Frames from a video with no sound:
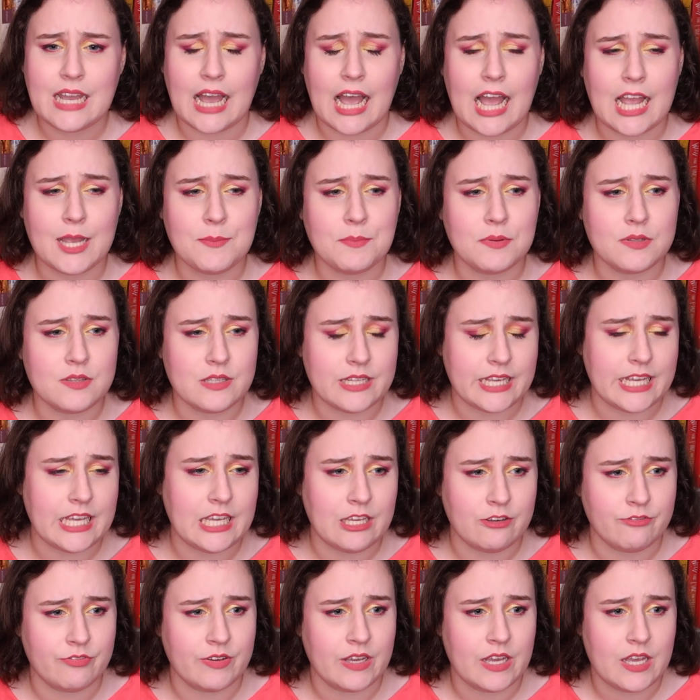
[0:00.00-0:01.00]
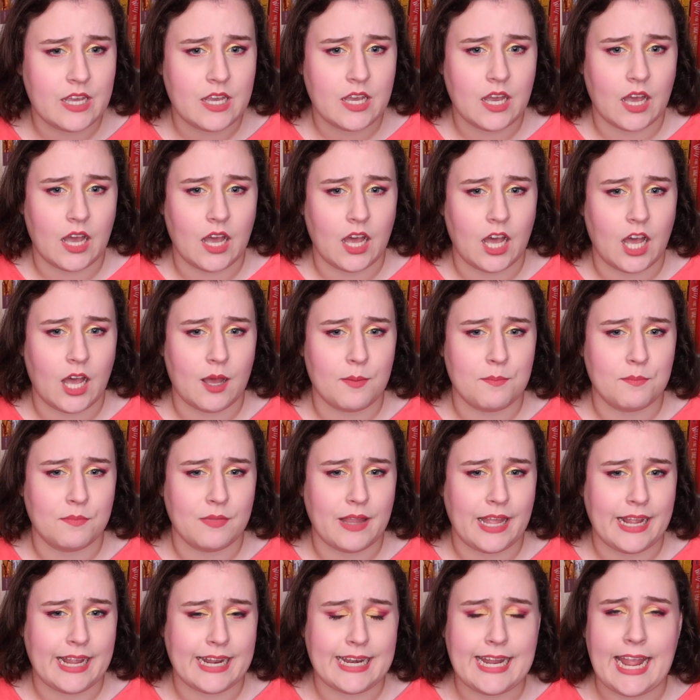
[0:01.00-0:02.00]
I believe
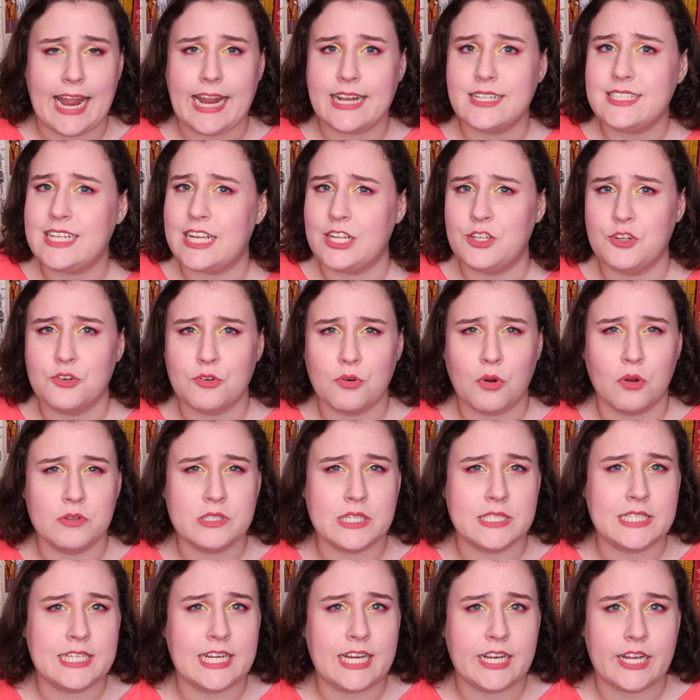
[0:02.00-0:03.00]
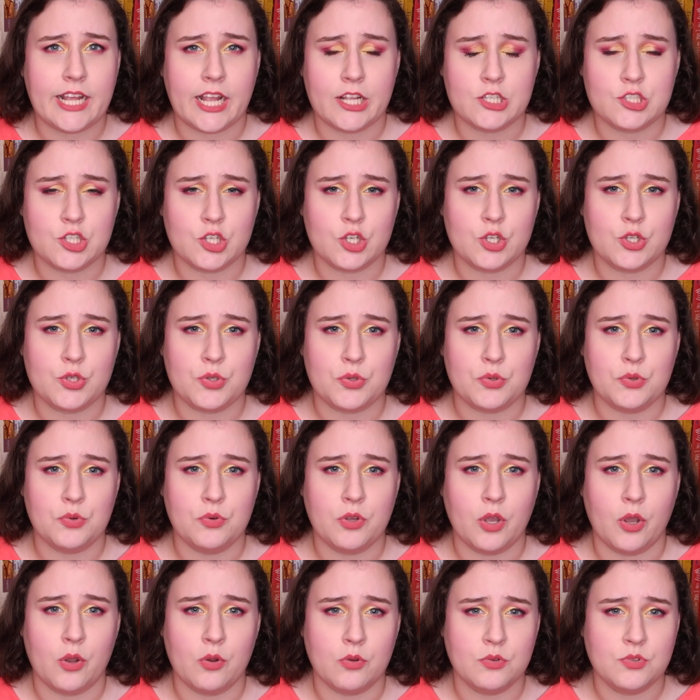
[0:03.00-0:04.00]
like an 18-year-old, a teenager
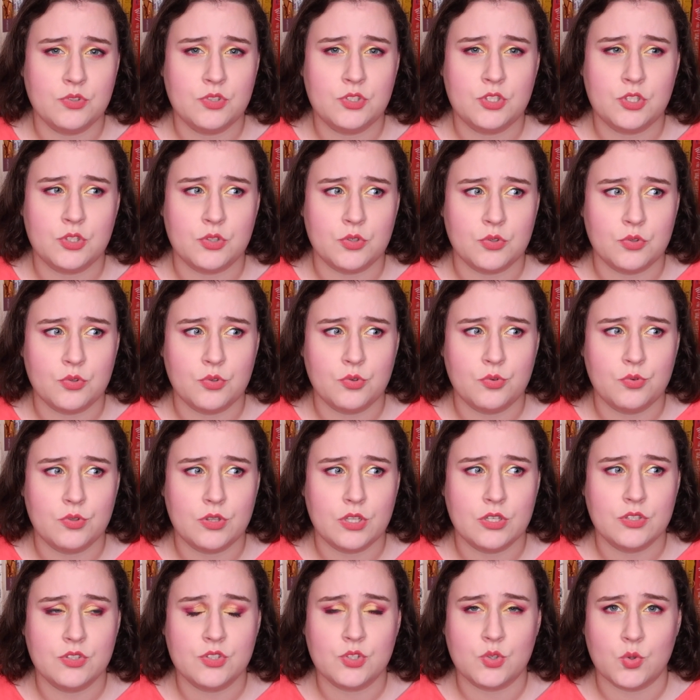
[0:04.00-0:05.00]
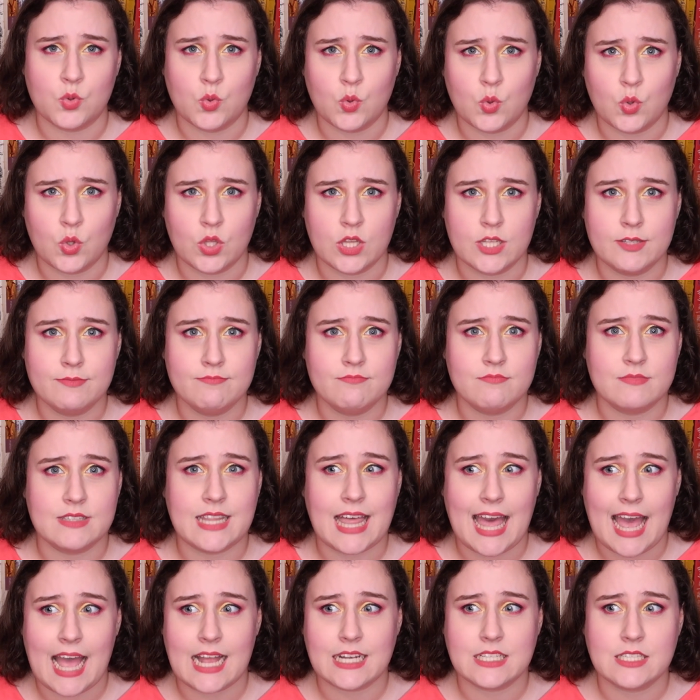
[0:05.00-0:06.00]
who goes to the school
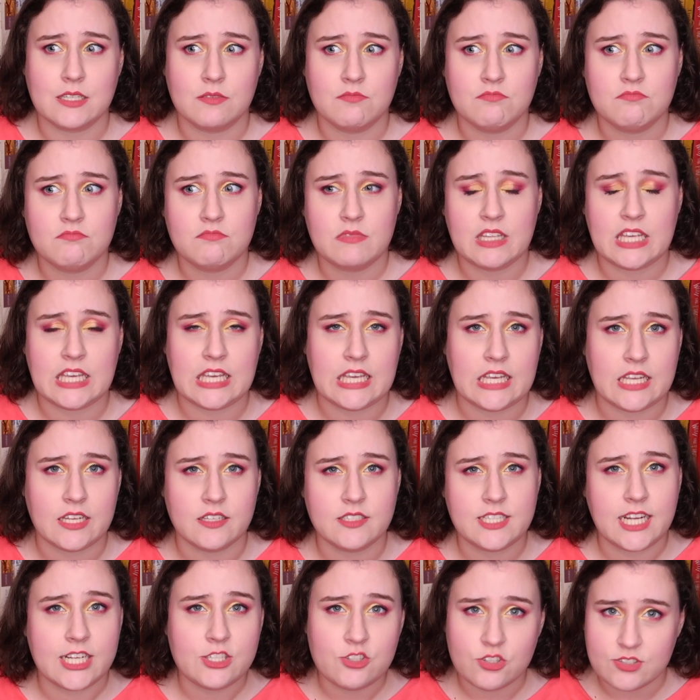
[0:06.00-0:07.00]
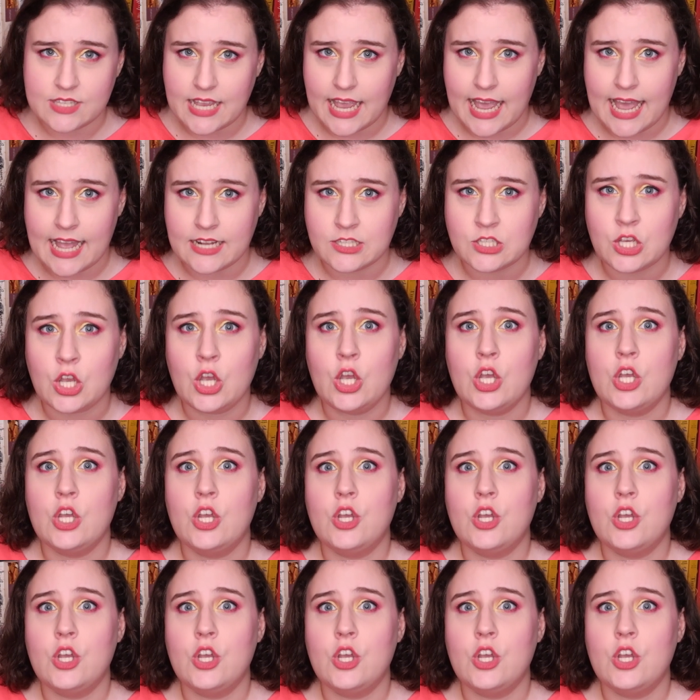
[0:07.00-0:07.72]
that he teaches at.